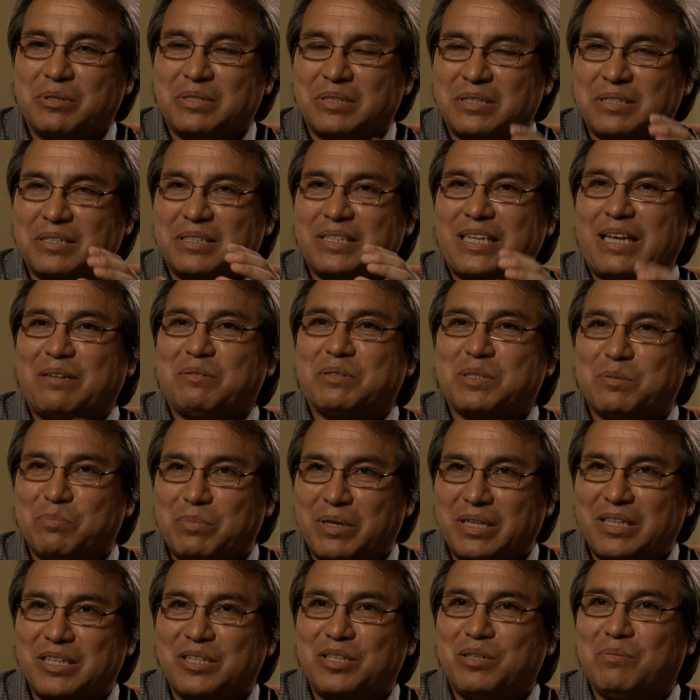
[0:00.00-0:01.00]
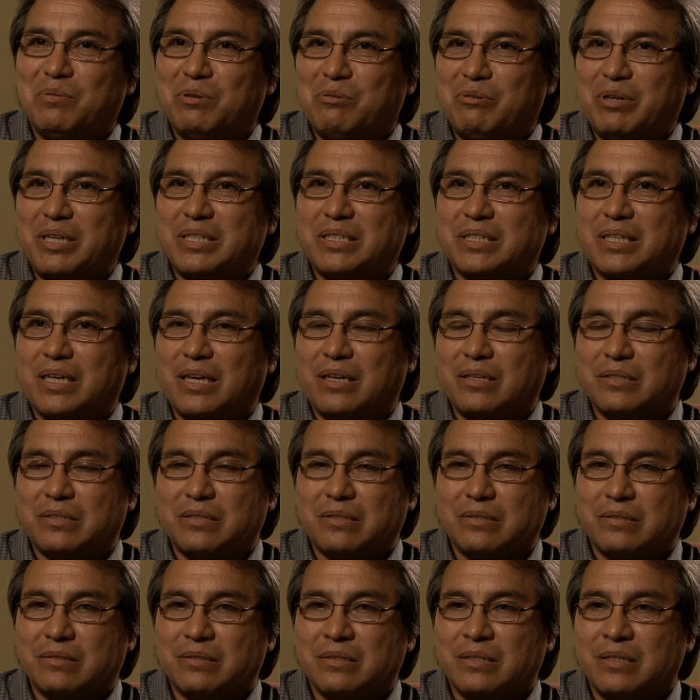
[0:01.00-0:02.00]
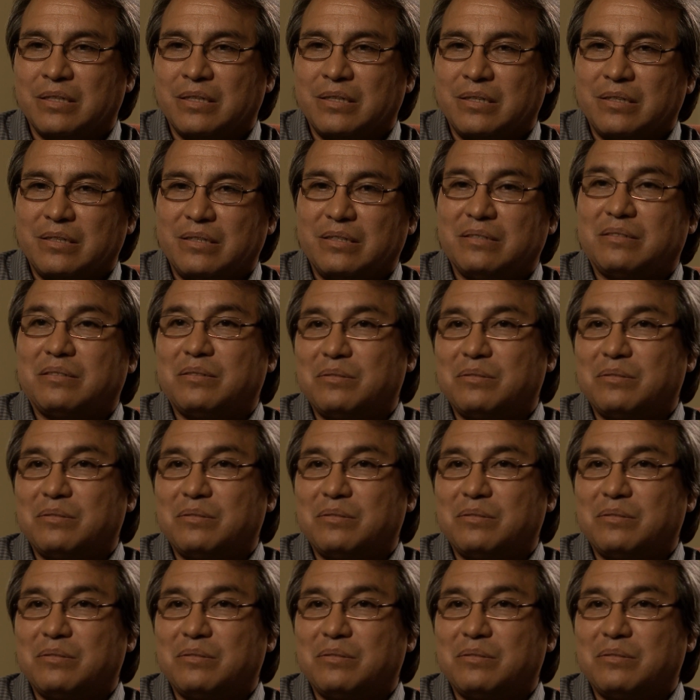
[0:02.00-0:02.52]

as established by the Human Rights Council, is